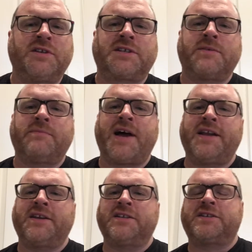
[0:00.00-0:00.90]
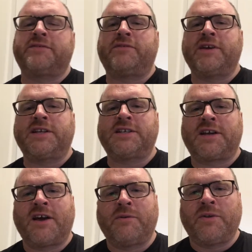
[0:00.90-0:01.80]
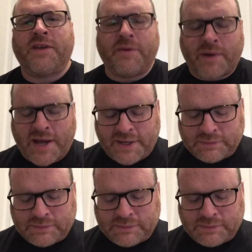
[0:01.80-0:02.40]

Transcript: his companions are free to go on their way.